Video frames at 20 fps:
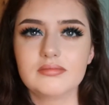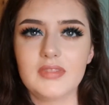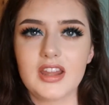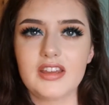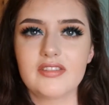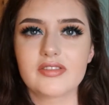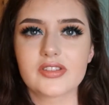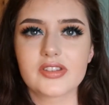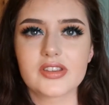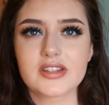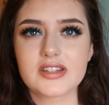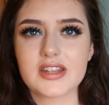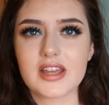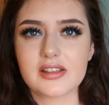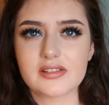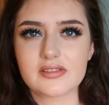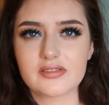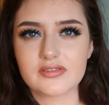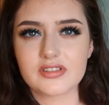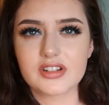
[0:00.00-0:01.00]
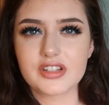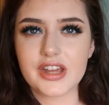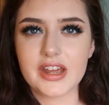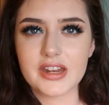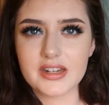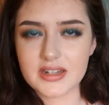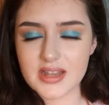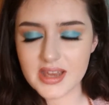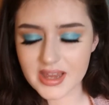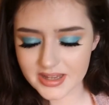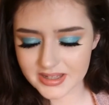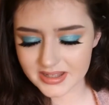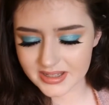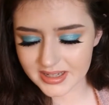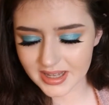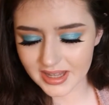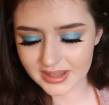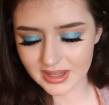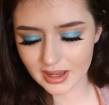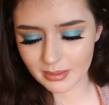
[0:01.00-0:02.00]
live in the desert for 10 days
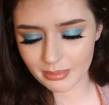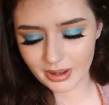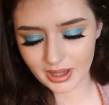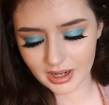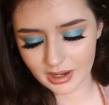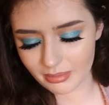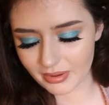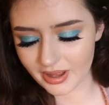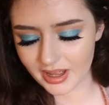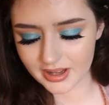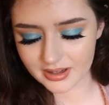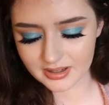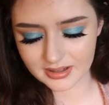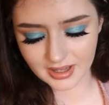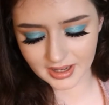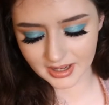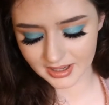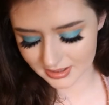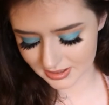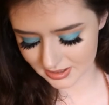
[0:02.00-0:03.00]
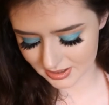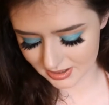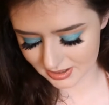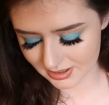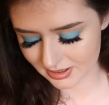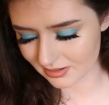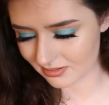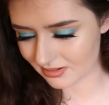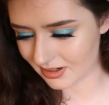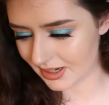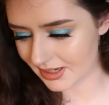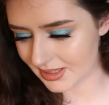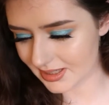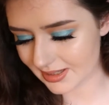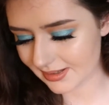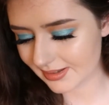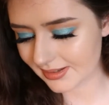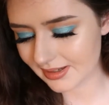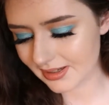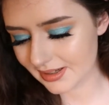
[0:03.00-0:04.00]
to get that palette back. Like, it's just so
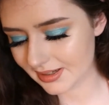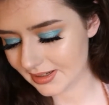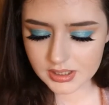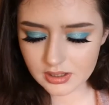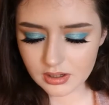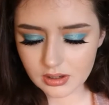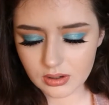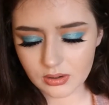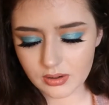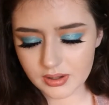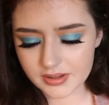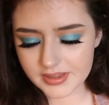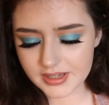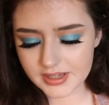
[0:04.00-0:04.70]
nice. So